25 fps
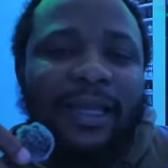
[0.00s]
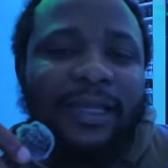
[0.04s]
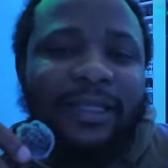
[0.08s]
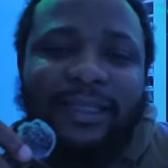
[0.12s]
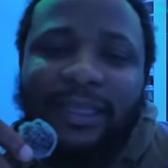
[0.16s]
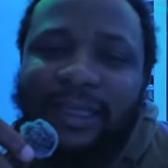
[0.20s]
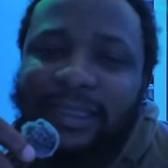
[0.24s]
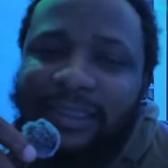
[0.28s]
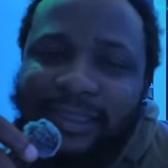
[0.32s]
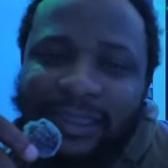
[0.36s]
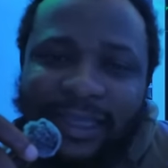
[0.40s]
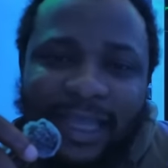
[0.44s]

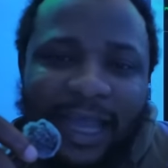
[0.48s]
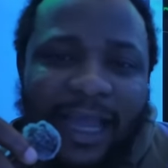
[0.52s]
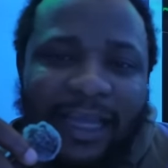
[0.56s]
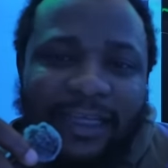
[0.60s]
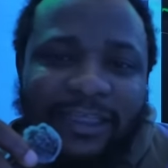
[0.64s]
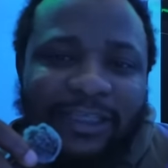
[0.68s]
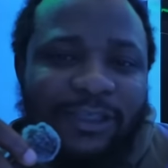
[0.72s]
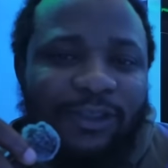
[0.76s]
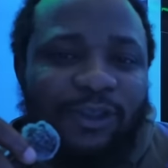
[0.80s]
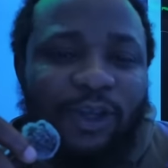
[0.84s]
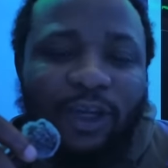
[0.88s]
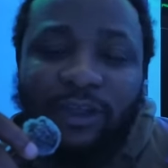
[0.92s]
this guy,
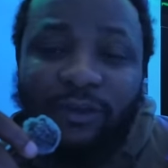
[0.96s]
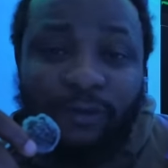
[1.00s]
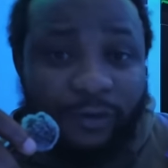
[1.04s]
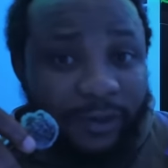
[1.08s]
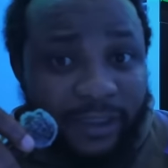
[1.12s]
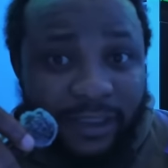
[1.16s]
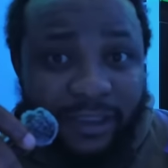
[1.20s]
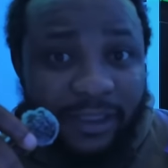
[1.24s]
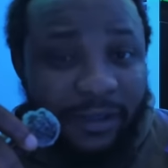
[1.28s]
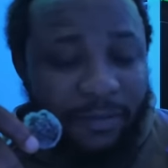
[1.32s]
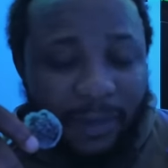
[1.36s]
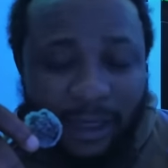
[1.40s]
she just
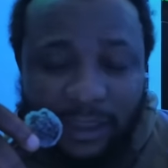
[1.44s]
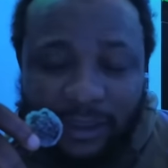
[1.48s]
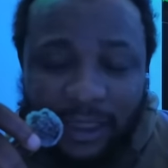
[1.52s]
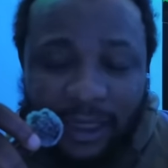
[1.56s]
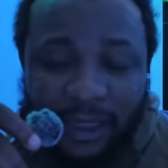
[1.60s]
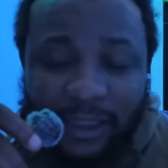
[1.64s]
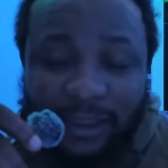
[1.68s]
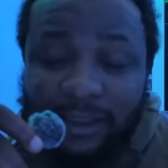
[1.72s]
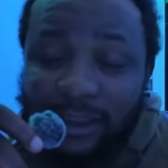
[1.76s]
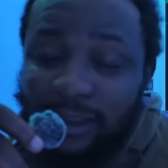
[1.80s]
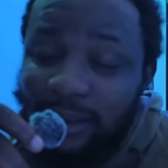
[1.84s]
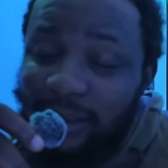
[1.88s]
reasoned the
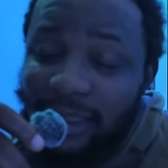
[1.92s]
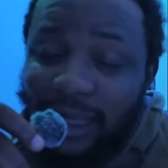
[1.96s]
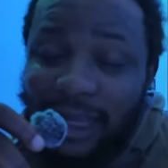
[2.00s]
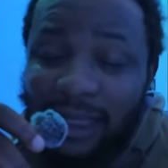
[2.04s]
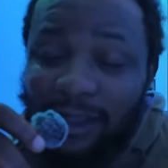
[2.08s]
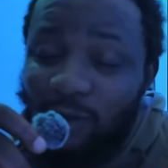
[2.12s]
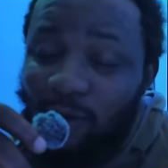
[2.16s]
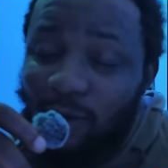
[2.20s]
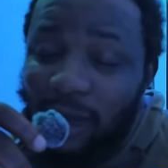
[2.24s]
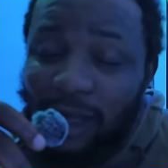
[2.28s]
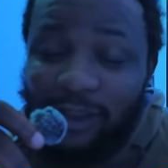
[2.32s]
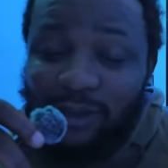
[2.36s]
matter. This guy
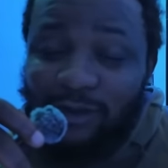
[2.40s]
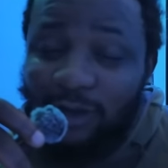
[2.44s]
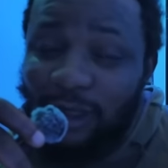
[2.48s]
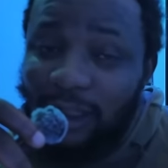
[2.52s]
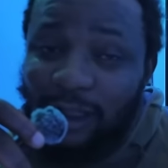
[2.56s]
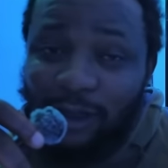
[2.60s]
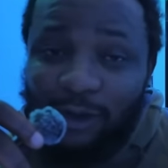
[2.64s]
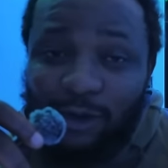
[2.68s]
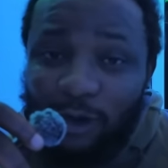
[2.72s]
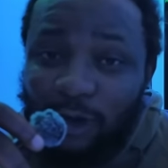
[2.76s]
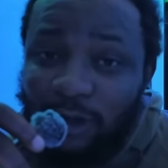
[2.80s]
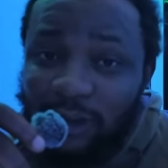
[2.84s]
no
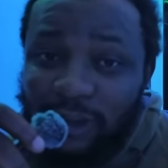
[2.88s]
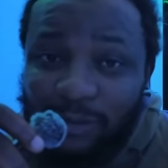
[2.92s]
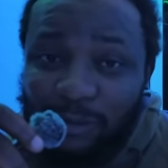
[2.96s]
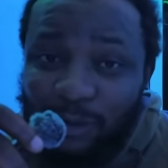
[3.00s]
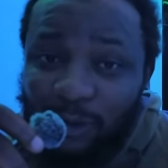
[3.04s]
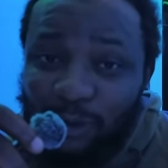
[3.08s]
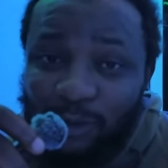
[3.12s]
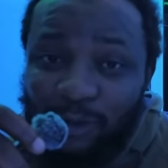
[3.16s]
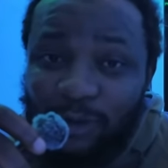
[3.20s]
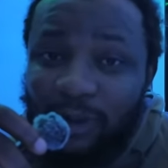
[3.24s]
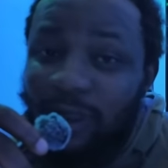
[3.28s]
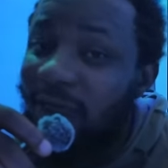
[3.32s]
actually cost me.